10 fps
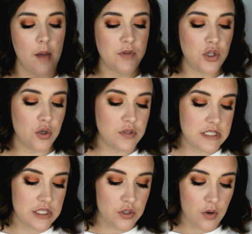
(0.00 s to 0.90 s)
You
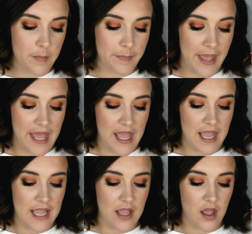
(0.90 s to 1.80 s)
do
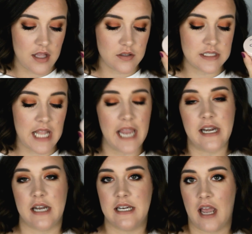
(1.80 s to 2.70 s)
pay
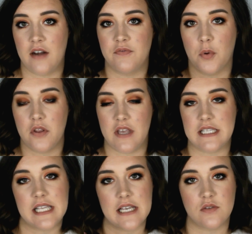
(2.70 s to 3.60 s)
$9.99 for
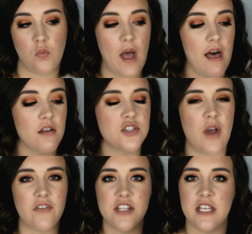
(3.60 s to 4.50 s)
this as well, so
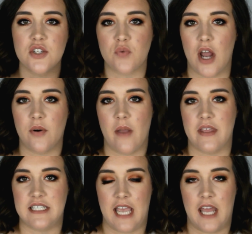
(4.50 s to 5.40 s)
everything is right around the
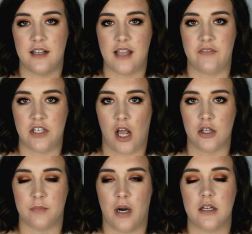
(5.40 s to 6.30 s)
$10, $11
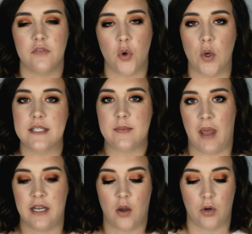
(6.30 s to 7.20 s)
mark, of course,
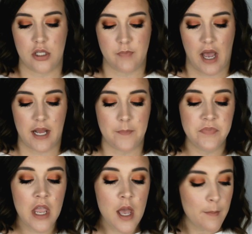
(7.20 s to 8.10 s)
depending on where you bought
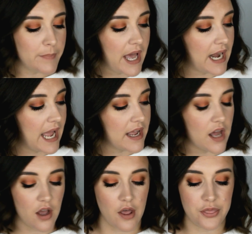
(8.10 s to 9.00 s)
it. But I
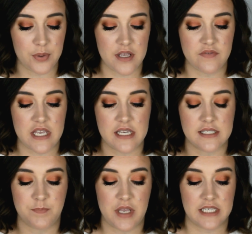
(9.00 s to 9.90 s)
got all 3 of
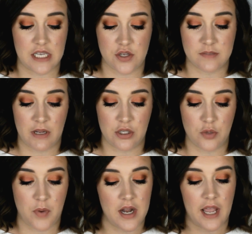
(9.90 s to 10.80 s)
these because I used my
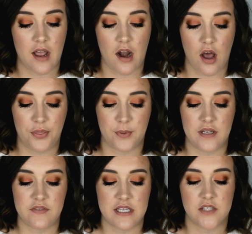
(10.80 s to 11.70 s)
coupon. I got all 3
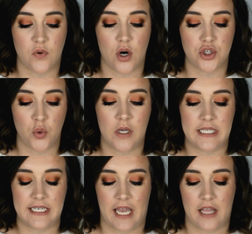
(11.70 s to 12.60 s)
of these for
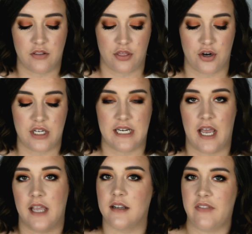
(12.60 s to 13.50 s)
$29.39,
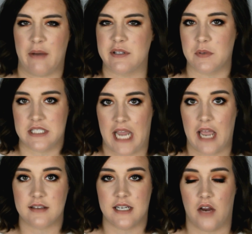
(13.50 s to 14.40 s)
and that was with
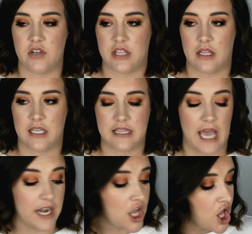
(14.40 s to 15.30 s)
tax and everything like
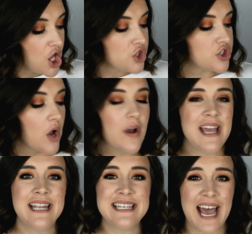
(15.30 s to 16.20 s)
that. So
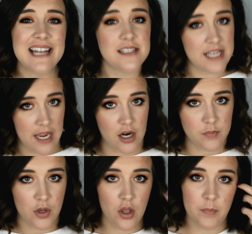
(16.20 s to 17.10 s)
not
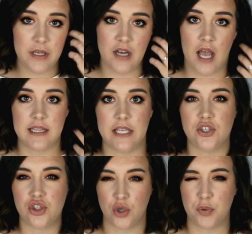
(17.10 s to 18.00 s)
terrible, but not like
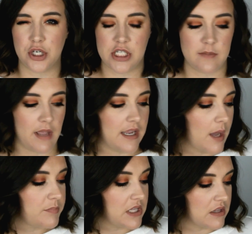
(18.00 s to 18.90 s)
super cheap
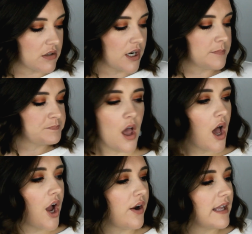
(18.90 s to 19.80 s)
makeup either.
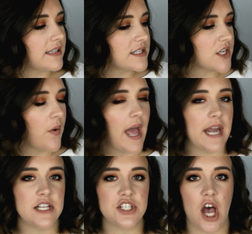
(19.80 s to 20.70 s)
All right, let's go
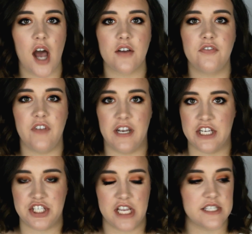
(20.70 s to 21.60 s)
ahead and talk
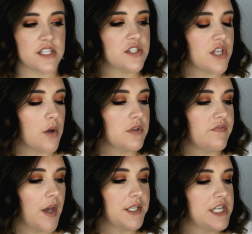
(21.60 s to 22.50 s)
finishes. So the
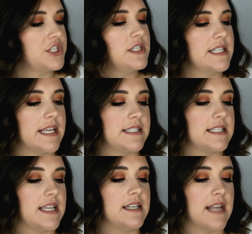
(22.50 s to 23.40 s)
foundation says
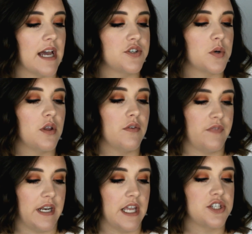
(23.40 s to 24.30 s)
it's a natural
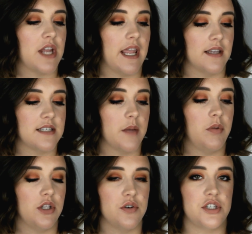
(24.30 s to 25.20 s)
finish,
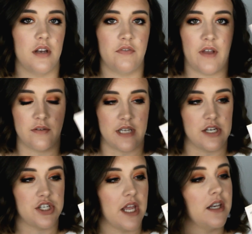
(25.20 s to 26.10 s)
anti-pollution
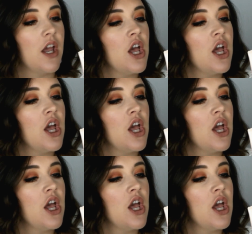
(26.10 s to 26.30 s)
foundation.